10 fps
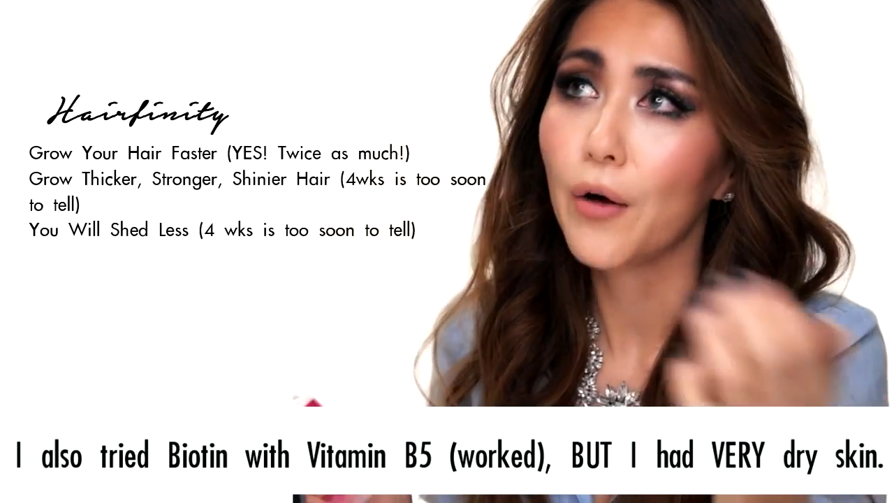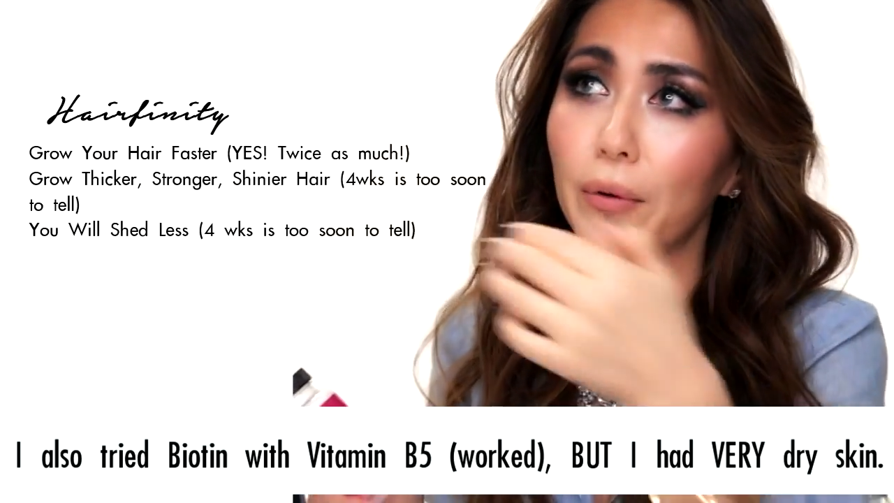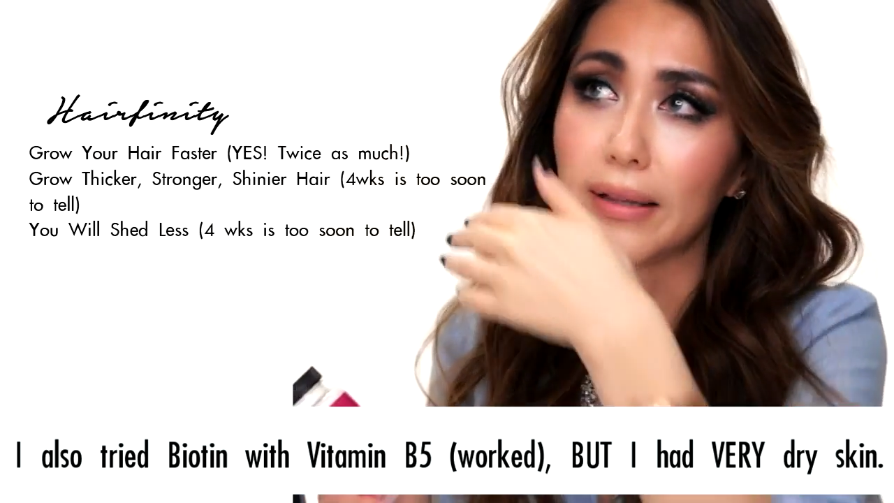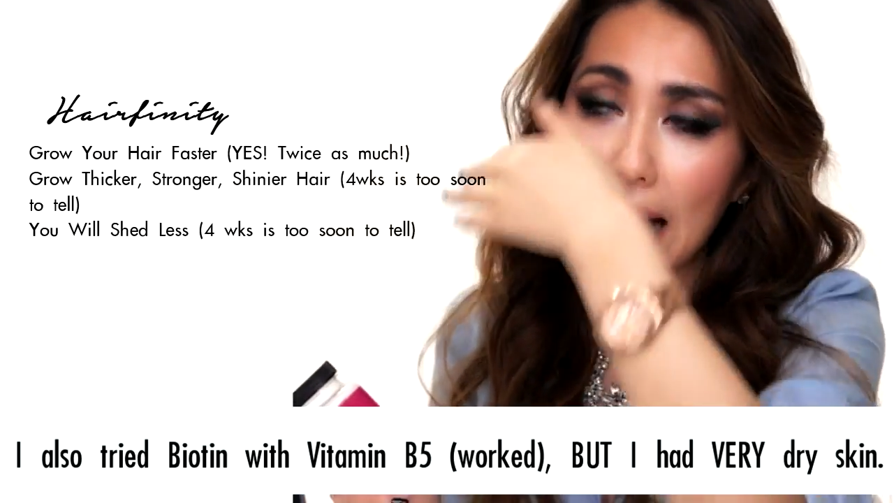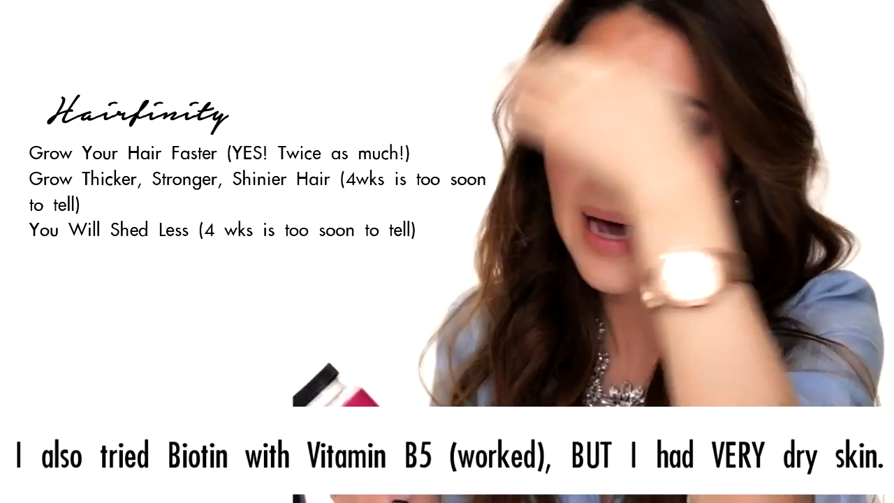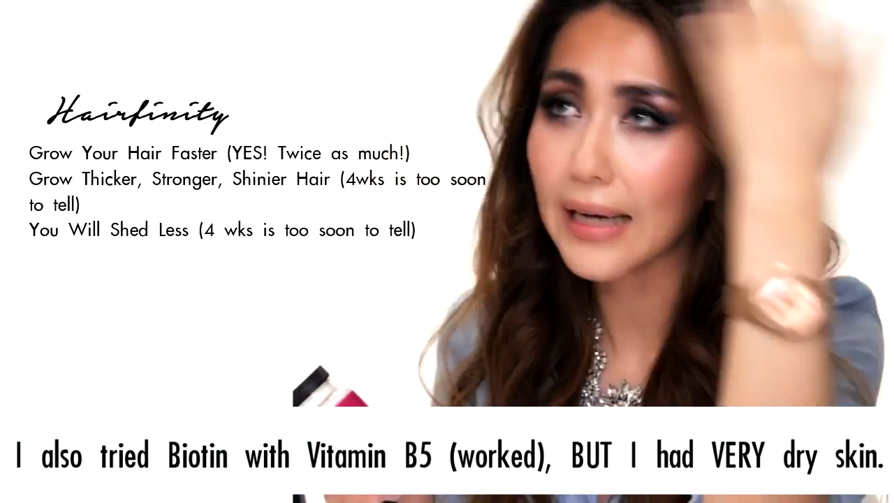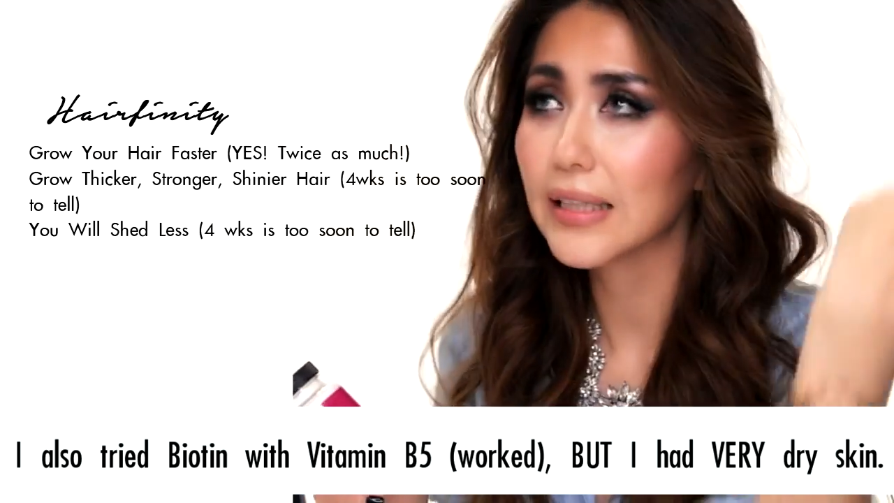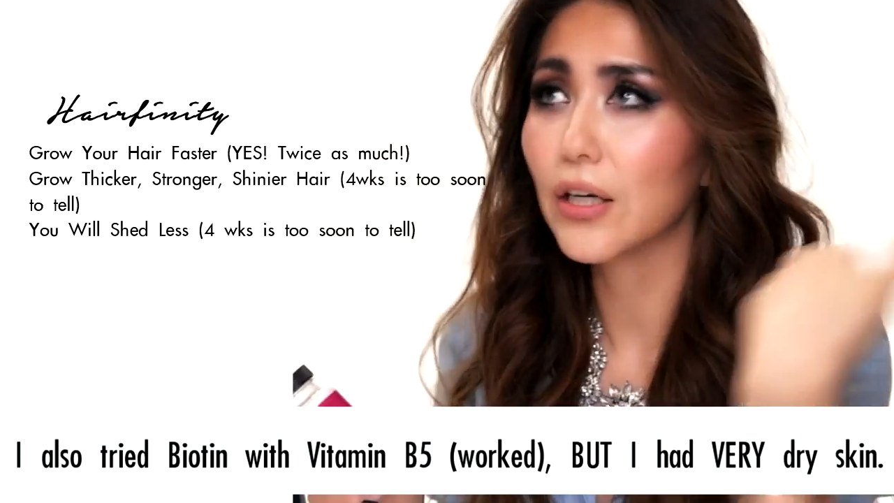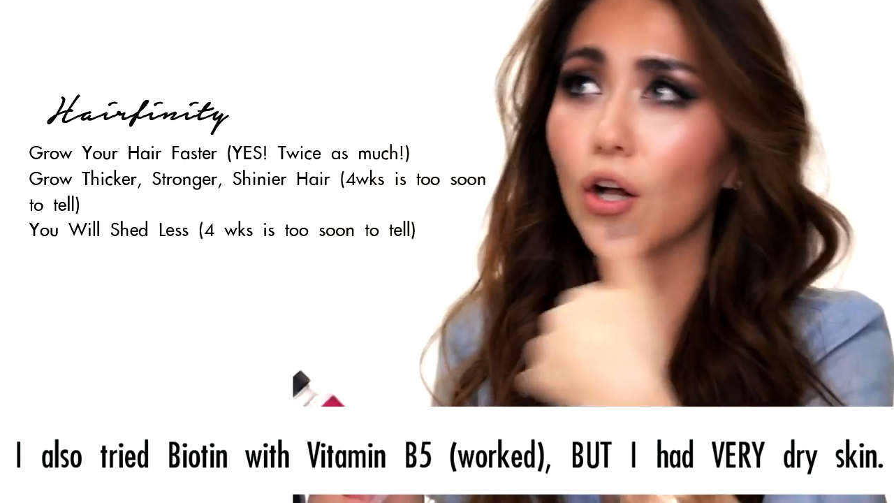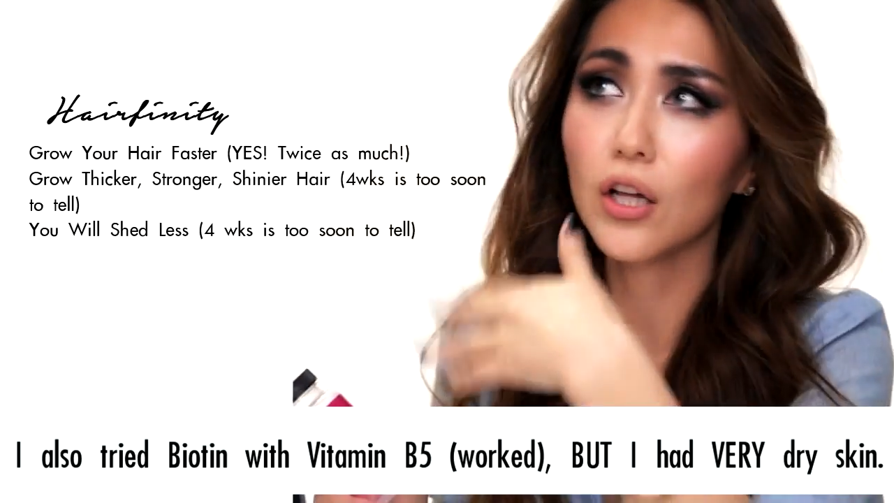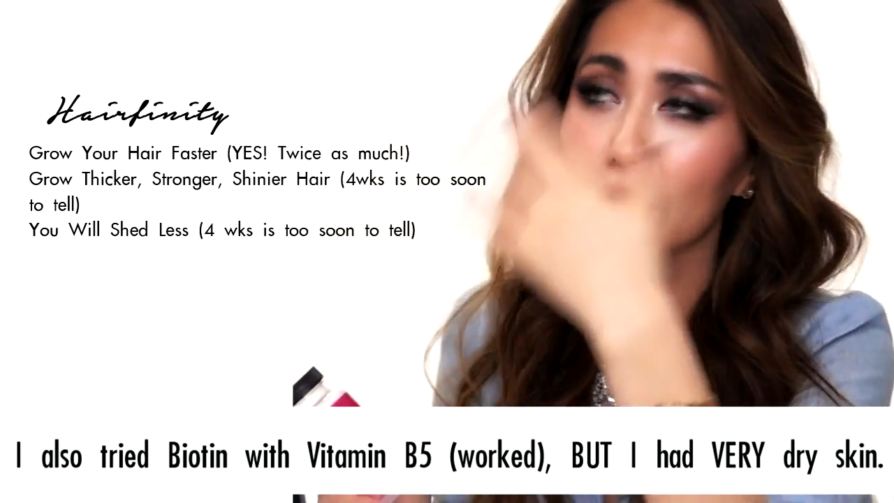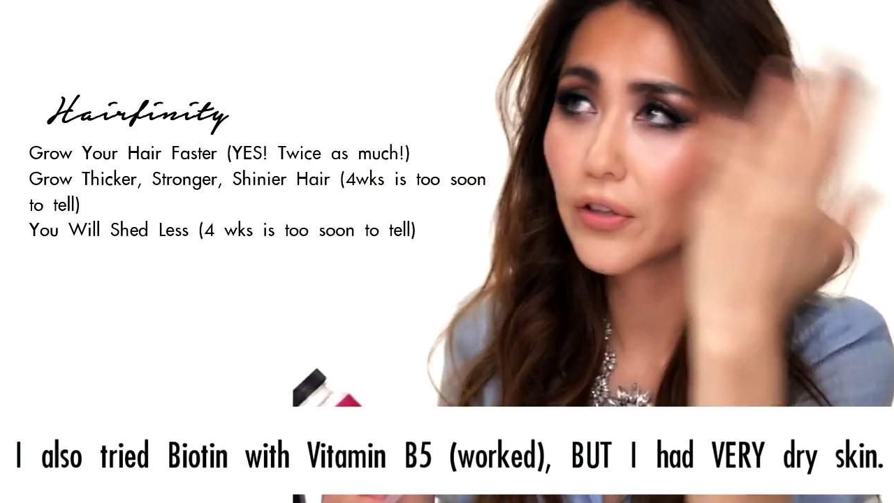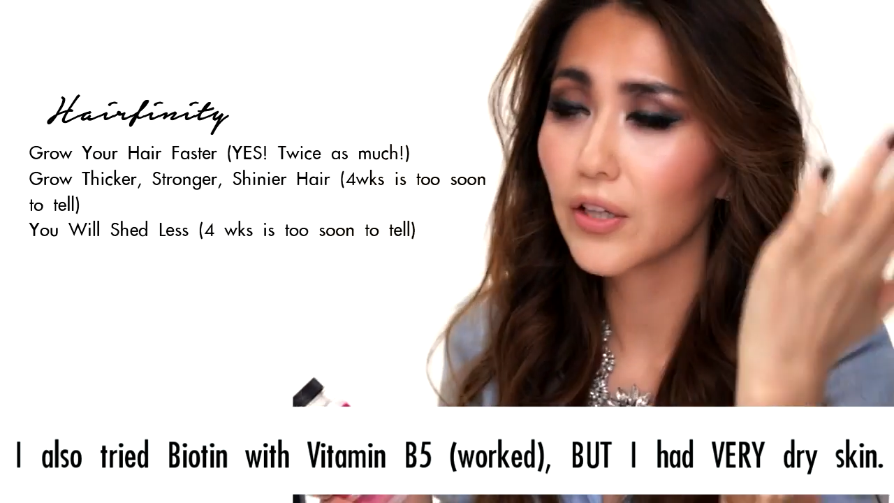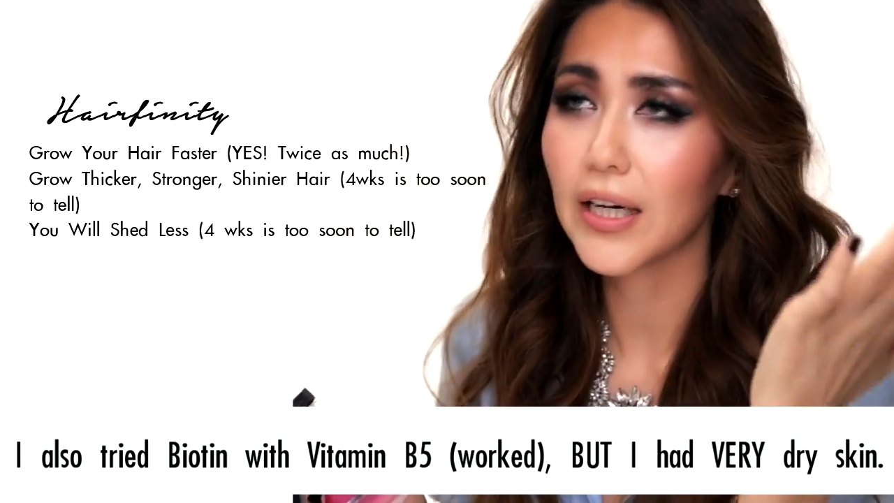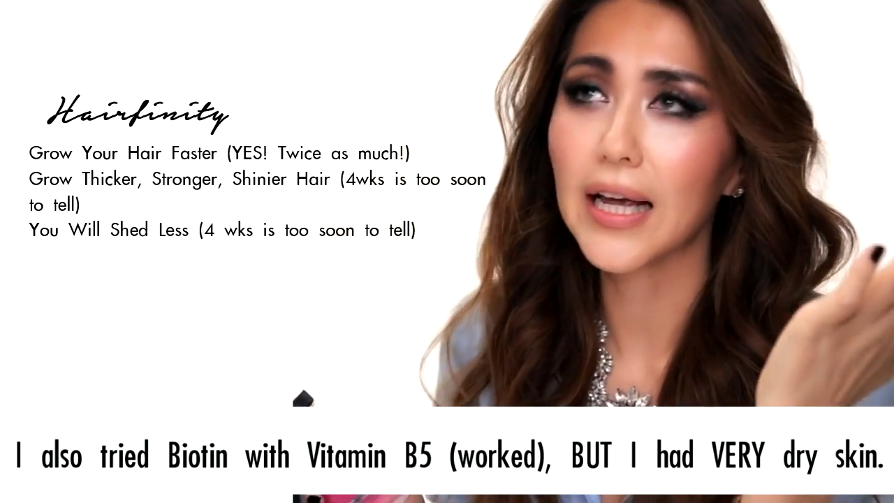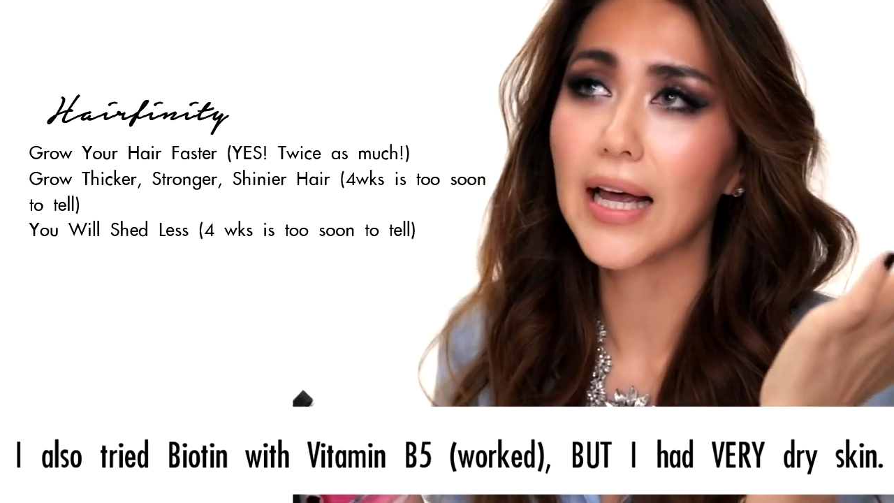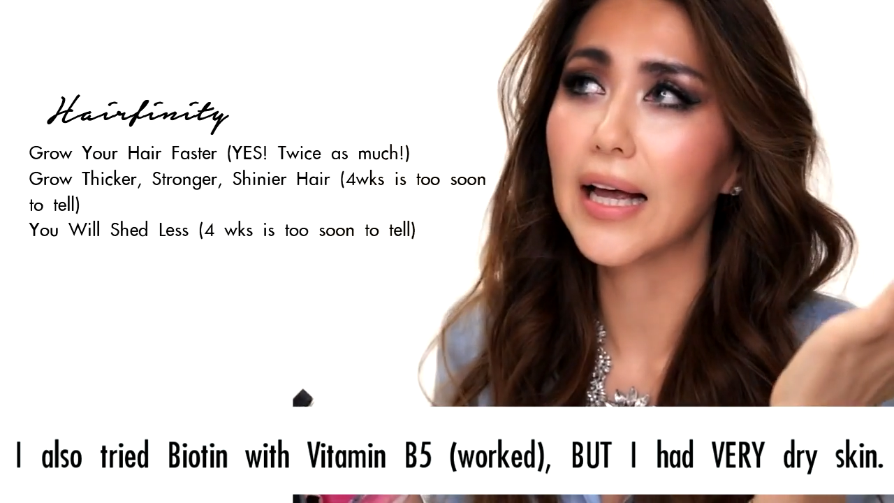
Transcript: with acne all over,